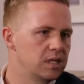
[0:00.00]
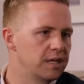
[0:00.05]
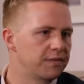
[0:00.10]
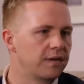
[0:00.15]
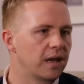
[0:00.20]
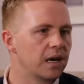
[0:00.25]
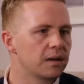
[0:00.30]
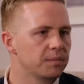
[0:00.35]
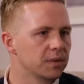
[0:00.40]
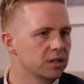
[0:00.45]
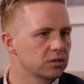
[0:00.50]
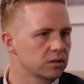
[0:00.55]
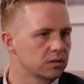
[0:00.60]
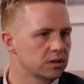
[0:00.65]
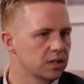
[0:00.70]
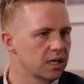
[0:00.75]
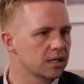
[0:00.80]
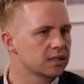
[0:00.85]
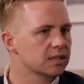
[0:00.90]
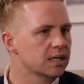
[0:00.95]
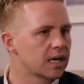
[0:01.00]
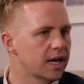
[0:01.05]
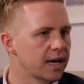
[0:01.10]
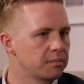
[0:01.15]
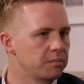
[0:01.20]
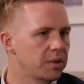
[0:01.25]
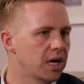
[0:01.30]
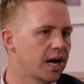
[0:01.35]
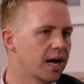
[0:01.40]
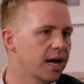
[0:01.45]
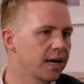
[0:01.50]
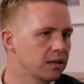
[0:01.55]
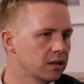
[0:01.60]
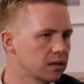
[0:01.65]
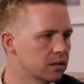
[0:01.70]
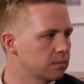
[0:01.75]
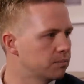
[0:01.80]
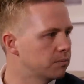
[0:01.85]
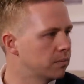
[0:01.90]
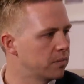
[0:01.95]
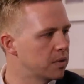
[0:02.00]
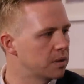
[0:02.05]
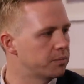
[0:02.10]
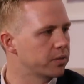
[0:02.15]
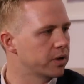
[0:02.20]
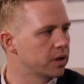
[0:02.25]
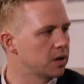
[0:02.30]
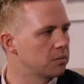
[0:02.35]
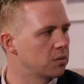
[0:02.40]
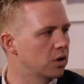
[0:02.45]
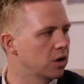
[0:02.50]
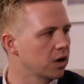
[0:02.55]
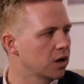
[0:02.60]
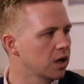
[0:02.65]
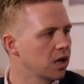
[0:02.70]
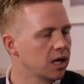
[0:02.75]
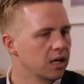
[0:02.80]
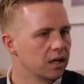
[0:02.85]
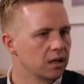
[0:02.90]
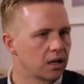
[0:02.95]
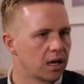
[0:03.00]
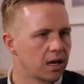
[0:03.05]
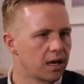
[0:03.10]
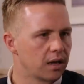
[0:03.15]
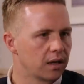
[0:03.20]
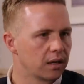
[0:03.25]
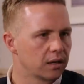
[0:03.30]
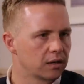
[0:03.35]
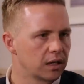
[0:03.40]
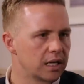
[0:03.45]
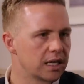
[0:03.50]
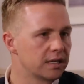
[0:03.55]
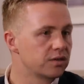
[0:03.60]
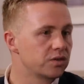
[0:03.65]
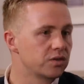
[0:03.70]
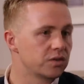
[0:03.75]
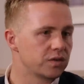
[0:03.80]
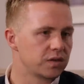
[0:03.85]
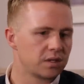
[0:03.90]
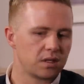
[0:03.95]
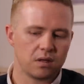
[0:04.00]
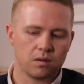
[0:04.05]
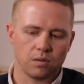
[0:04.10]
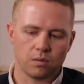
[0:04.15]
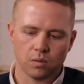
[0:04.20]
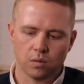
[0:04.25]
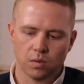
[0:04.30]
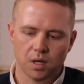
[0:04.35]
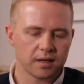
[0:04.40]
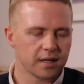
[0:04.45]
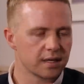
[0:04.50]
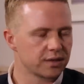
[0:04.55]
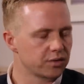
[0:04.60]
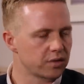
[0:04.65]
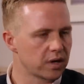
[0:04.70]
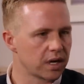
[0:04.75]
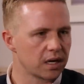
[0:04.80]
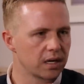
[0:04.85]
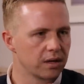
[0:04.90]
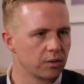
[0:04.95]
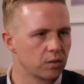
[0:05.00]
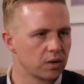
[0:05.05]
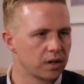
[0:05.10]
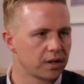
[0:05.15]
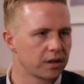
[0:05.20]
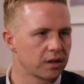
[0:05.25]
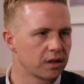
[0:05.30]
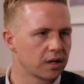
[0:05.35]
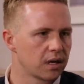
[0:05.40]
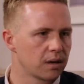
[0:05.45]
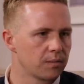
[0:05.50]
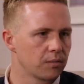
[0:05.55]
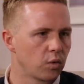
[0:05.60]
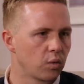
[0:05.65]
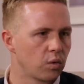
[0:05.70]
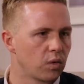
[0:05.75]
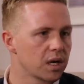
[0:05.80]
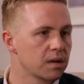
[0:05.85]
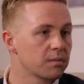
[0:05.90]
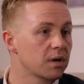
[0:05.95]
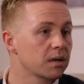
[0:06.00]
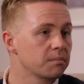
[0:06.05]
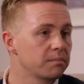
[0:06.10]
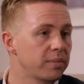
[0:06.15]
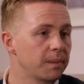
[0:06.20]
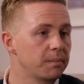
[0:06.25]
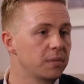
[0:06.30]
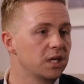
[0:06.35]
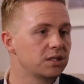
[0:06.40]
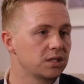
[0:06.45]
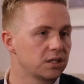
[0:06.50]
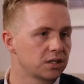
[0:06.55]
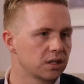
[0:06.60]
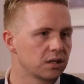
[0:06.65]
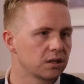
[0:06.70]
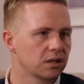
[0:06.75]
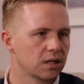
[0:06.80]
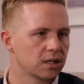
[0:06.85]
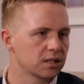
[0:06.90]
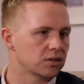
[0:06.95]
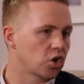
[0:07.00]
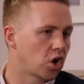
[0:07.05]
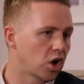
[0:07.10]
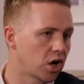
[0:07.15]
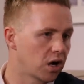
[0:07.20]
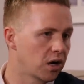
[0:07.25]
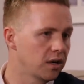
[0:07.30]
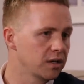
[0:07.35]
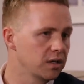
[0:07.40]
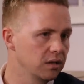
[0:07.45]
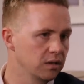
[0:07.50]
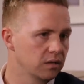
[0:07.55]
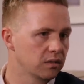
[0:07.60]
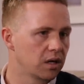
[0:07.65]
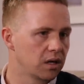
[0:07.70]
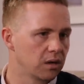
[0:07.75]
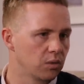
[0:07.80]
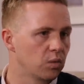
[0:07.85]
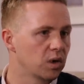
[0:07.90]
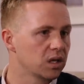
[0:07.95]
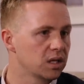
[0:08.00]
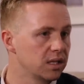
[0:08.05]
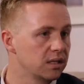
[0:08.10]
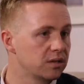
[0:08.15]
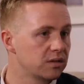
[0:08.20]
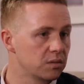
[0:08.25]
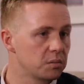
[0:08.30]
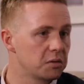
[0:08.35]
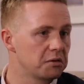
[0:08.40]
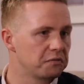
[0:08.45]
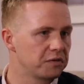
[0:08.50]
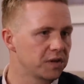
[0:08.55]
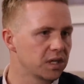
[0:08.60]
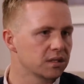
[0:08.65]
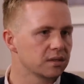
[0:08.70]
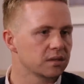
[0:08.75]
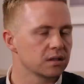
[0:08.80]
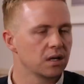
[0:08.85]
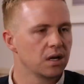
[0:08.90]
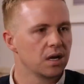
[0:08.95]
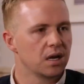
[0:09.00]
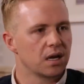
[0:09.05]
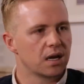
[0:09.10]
development or tech side behind the the Pretty Blog uh, gets to see what are they struggling with, um, what about publishing is hard, uh, what needs to be fixed